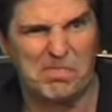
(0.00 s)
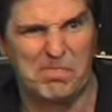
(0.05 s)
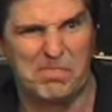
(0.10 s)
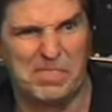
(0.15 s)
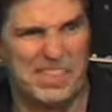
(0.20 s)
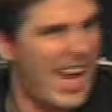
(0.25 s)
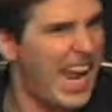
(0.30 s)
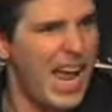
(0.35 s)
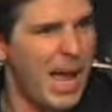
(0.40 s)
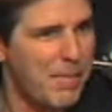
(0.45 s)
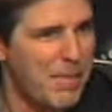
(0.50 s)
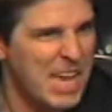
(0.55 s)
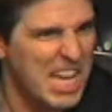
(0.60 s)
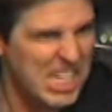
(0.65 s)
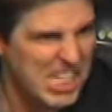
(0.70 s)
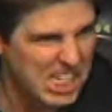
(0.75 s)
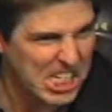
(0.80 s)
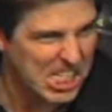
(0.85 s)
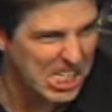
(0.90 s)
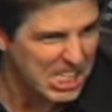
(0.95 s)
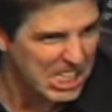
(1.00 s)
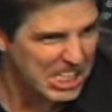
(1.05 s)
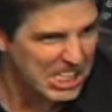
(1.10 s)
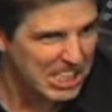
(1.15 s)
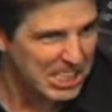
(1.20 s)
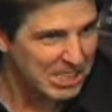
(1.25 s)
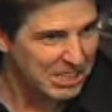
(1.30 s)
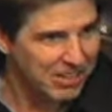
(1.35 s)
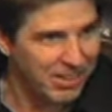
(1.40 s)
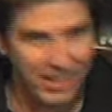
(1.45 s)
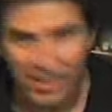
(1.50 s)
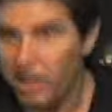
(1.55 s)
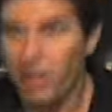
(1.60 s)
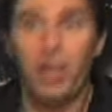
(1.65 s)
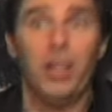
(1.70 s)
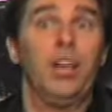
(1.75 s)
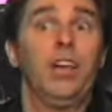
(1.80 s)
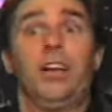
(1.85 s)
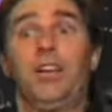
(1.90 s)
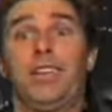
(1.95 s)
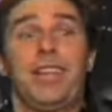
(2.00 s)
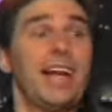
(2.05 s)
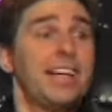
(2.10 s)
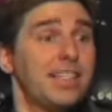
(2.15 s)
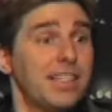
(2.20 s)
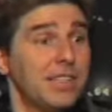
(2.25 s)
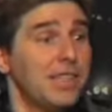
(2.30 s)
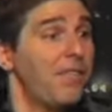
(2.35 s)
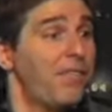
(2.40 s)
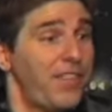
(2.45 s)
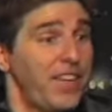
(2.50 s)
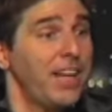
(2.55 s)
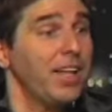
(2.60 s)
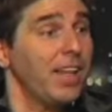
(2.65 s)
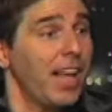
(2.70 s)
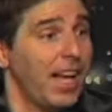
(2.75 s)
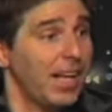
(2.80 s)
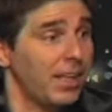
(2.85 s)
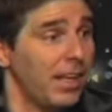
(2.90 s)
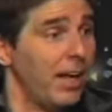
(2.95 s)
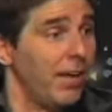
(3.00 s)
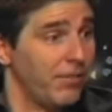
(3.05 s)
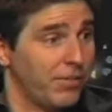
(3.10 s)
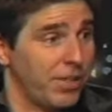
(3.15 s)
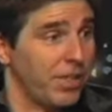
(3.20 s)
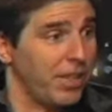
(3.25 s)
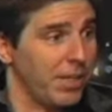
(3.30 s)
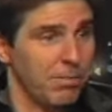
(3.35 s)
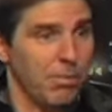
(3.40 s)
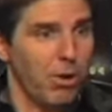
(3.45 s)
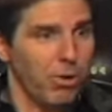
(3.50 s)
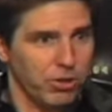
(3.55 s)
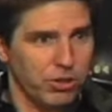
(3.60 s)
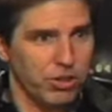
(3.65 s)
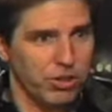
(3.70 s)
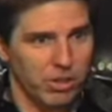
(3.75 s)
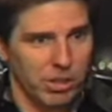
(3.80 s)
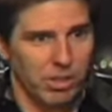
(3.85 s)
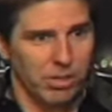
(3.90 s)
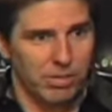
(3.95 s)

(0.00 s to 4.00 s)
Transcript: Damn it! That doesn't feel like love to the emotional.